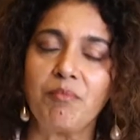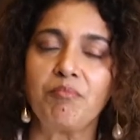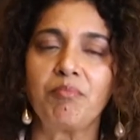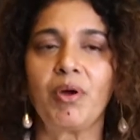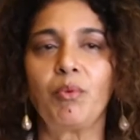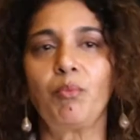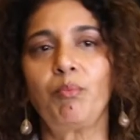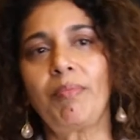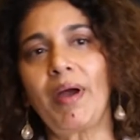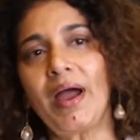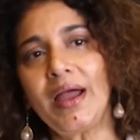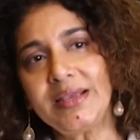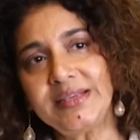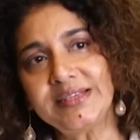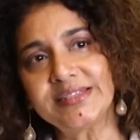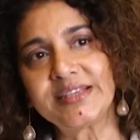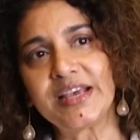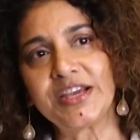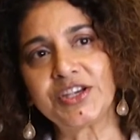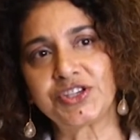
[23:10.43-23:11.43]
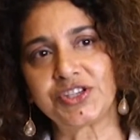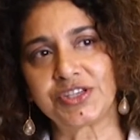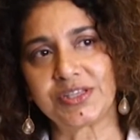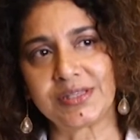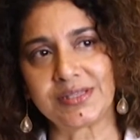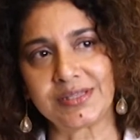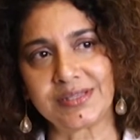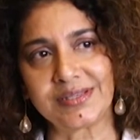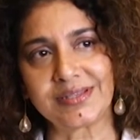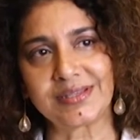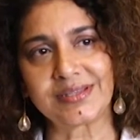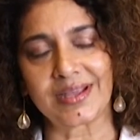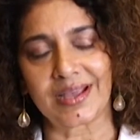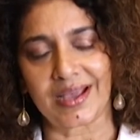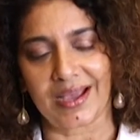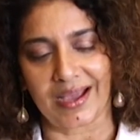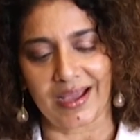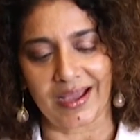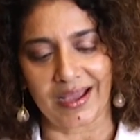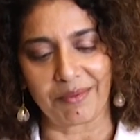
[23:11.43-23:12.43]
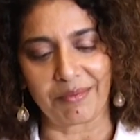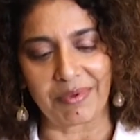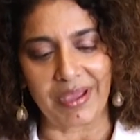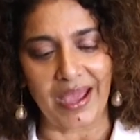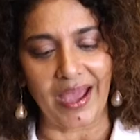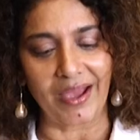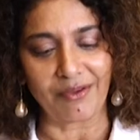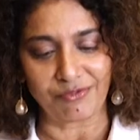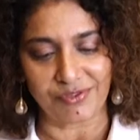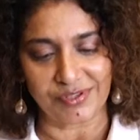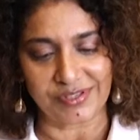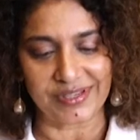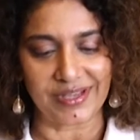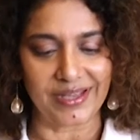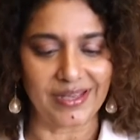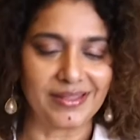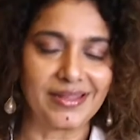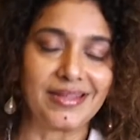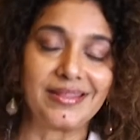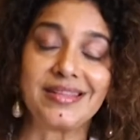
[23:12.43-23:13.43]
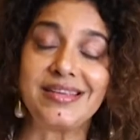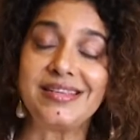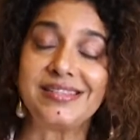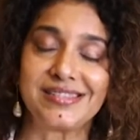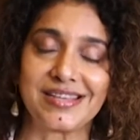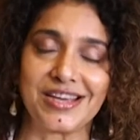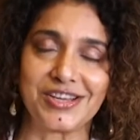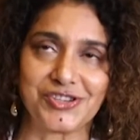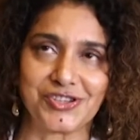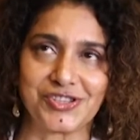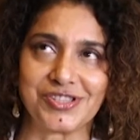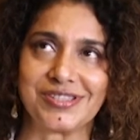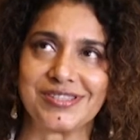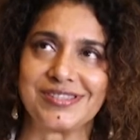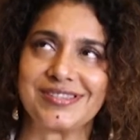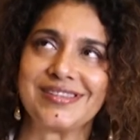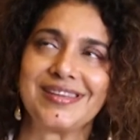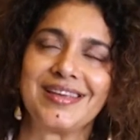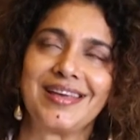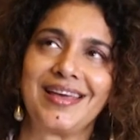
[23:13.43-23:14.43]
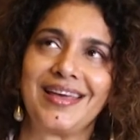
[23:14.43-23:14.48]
But by sessions, I have to say that these sessions